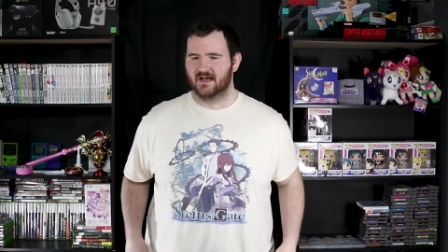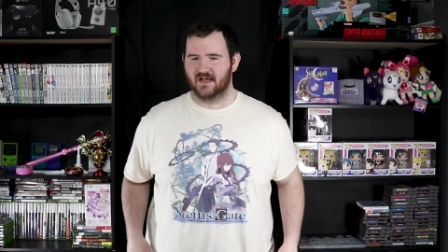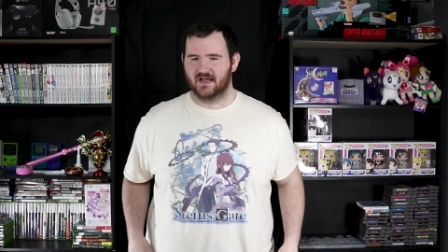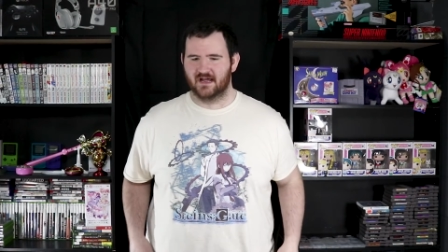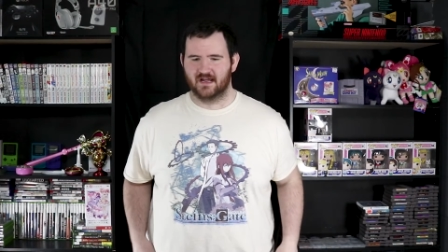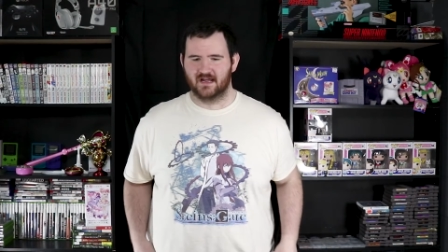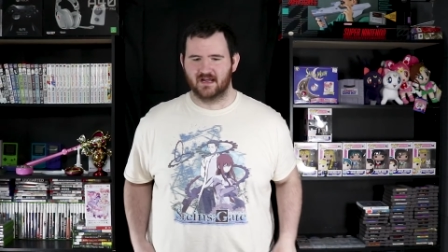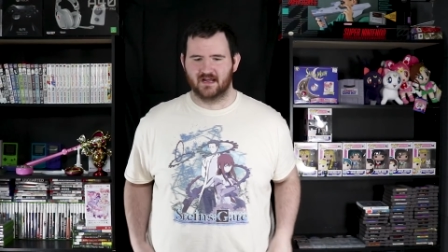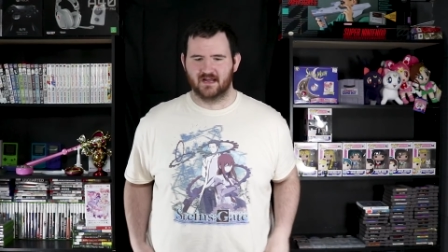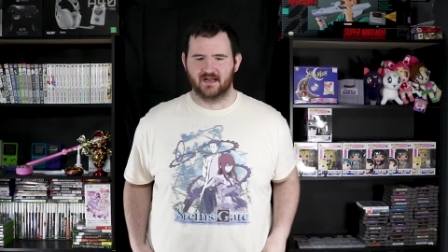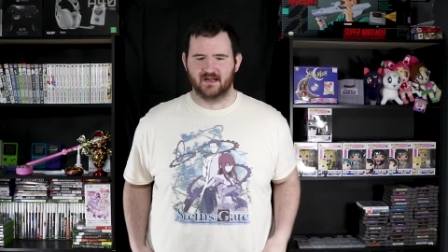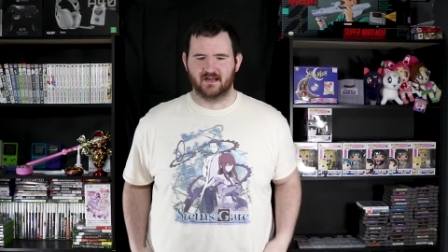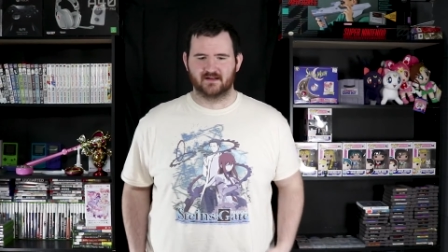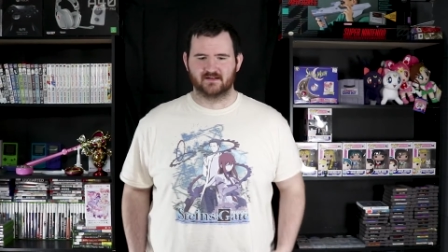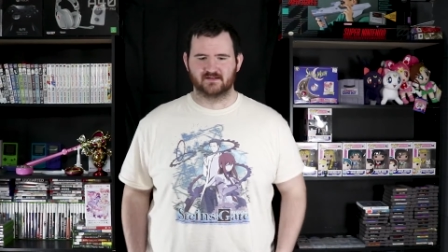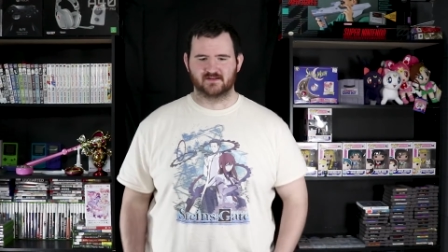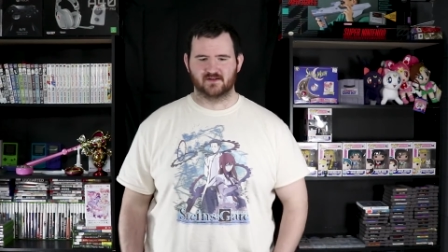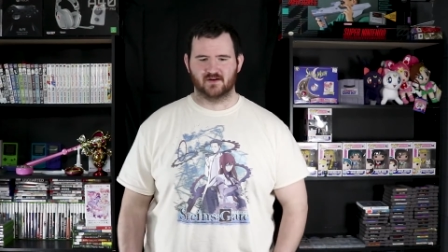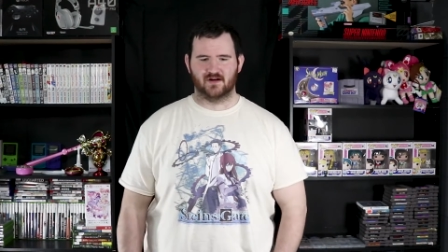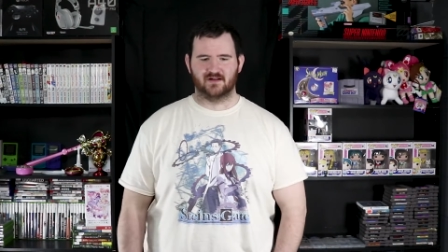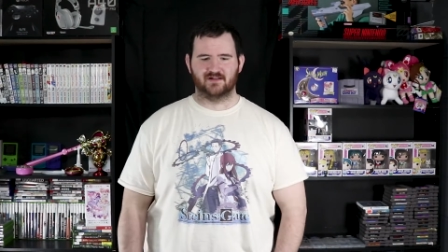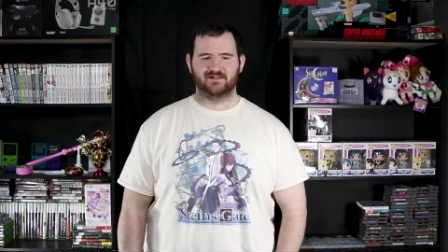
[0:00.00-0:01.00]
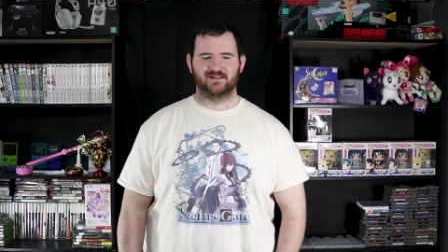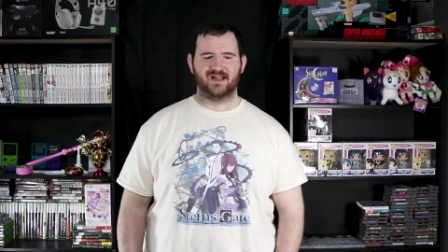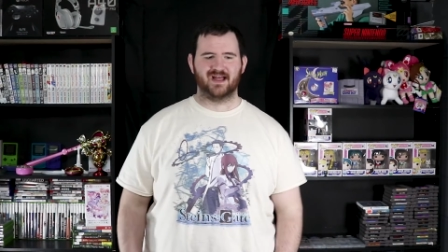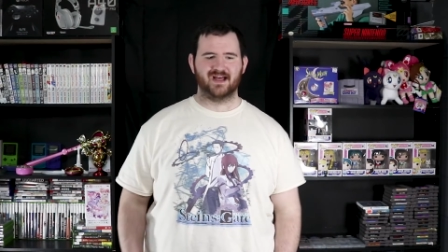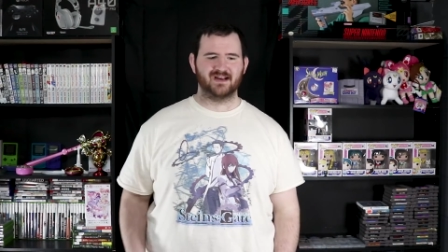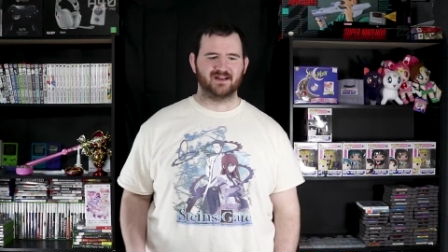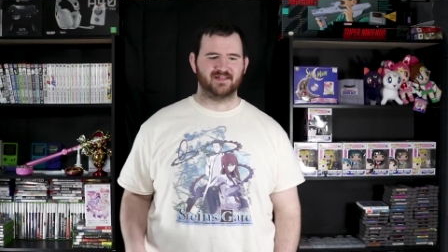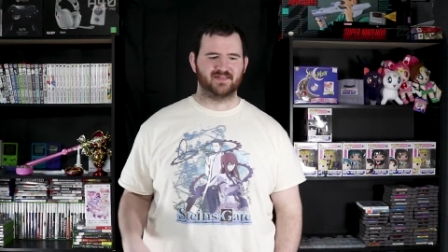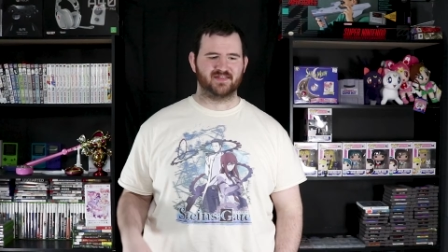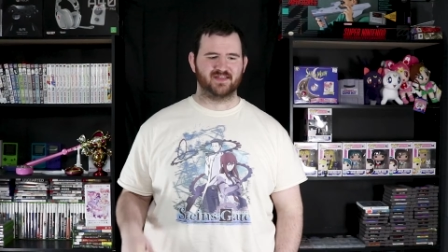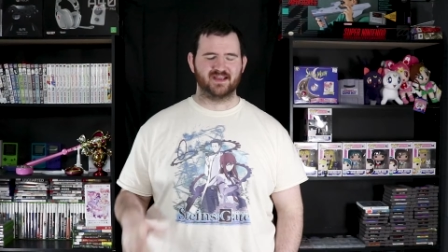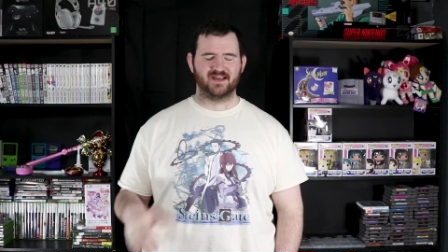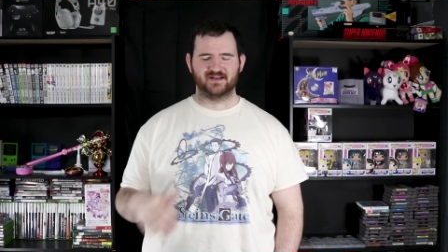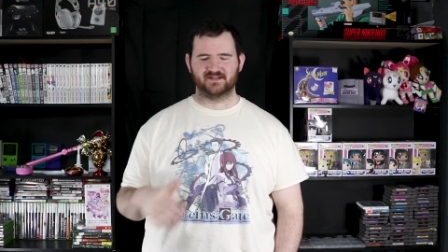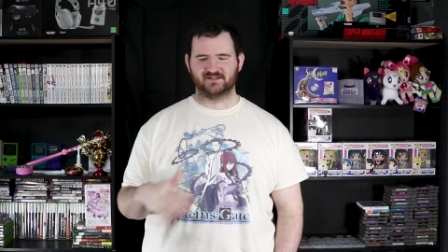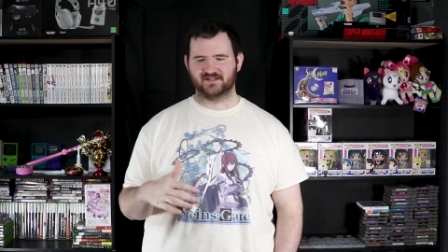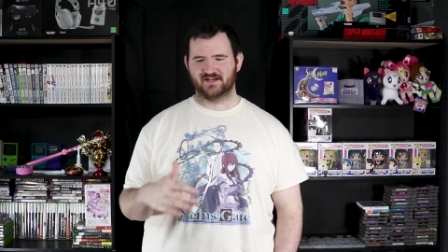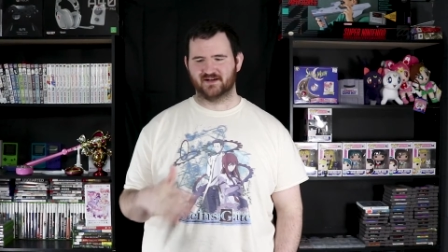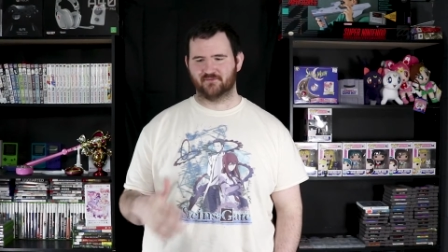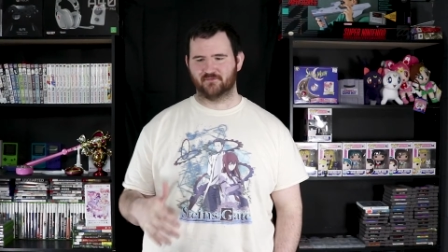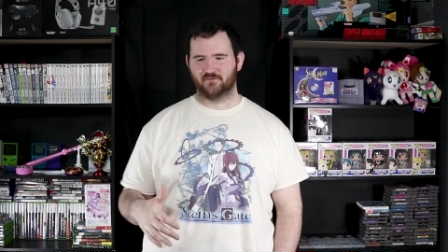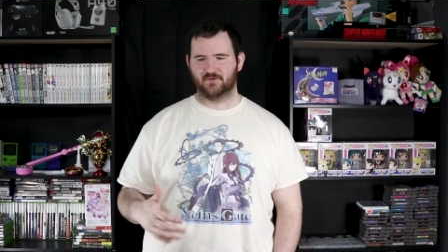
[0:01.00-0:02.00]
and so a lot of
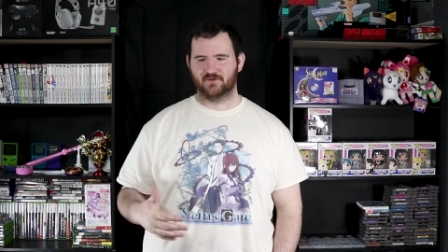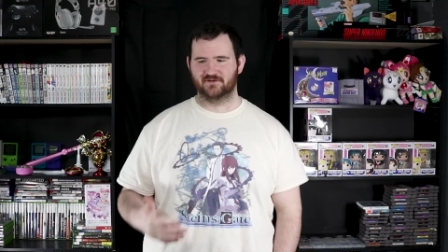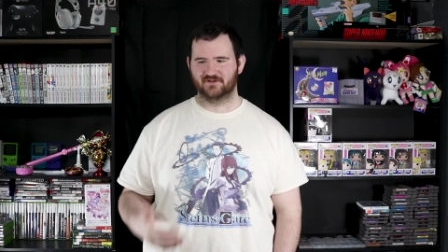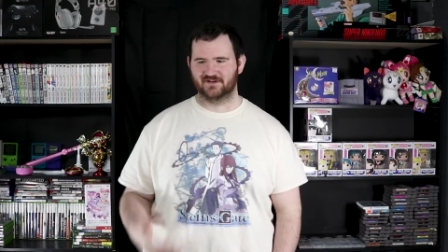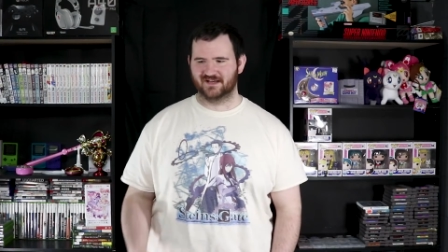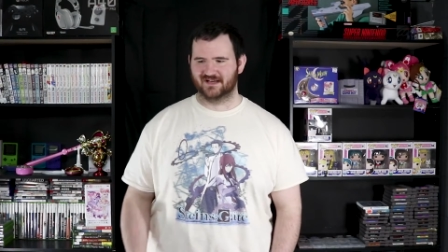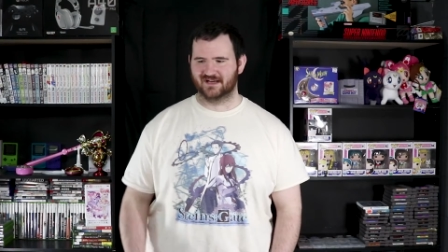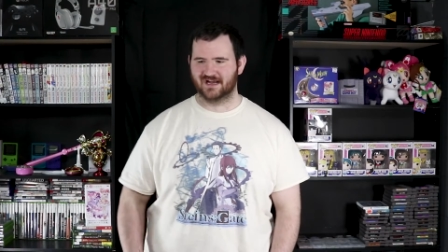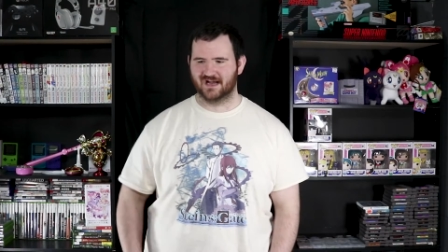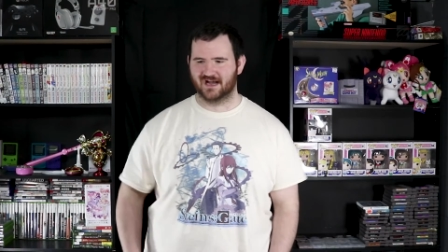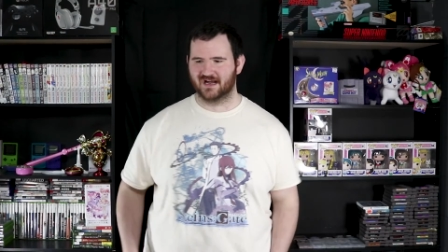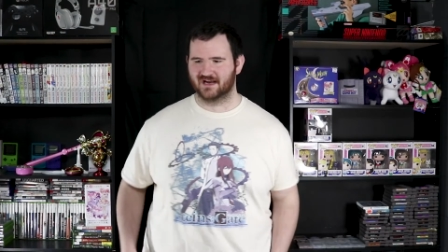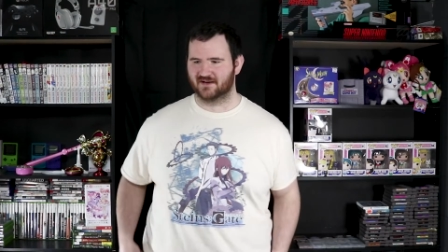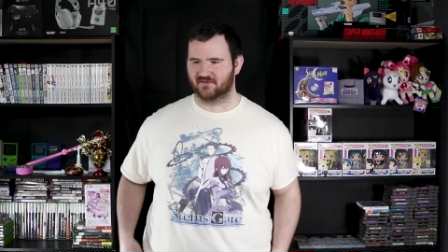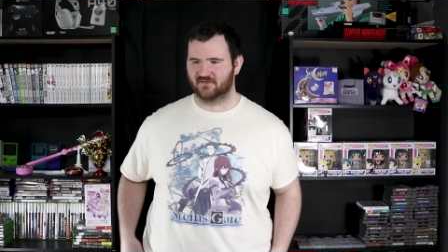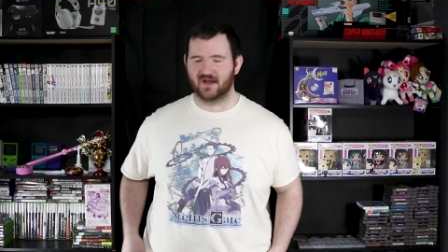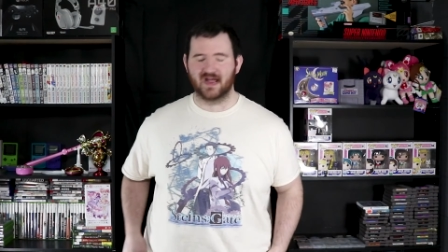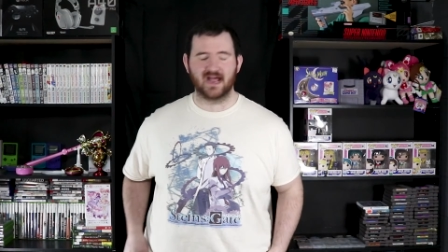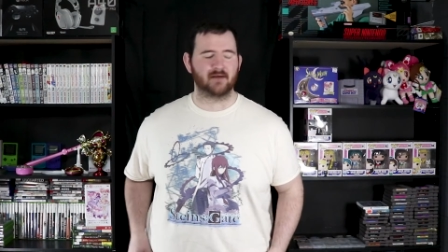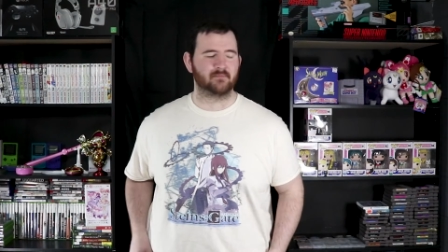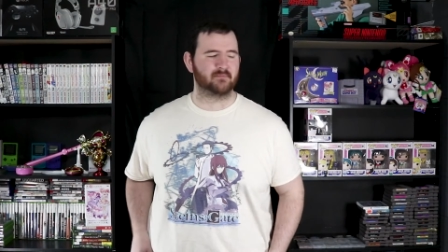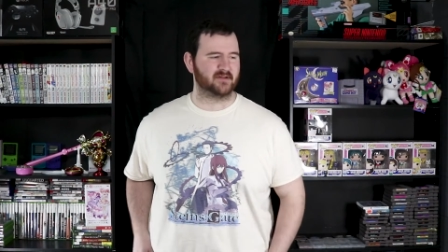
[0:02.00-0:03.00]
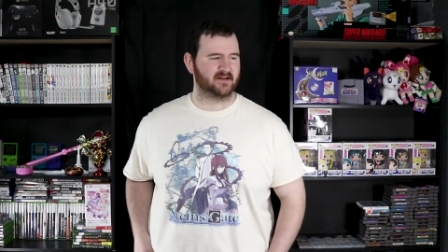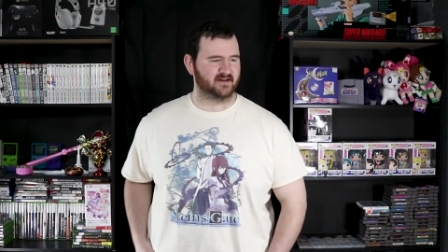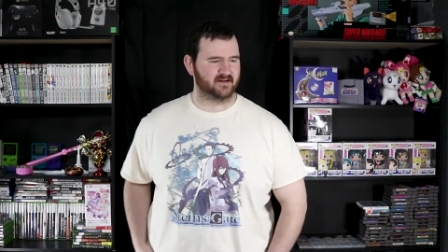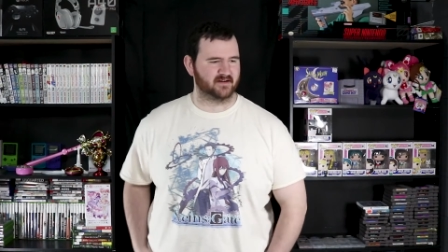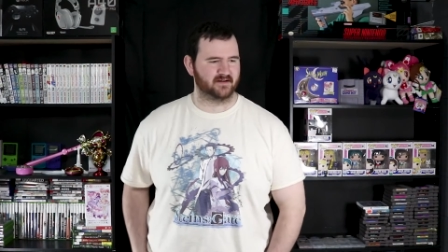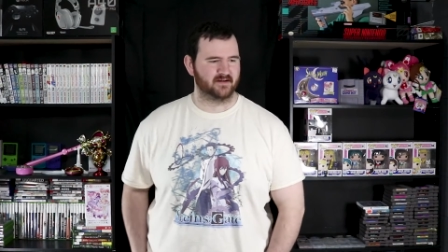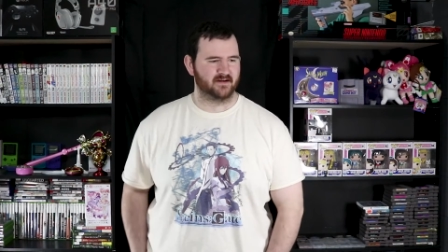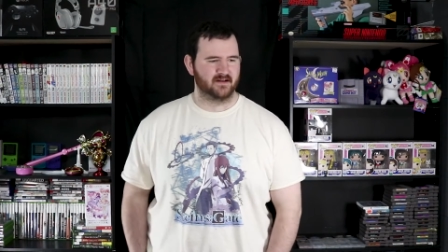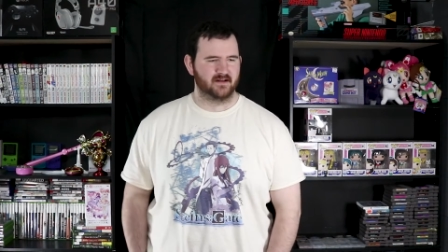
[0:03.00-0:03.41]
things have really kind of happened.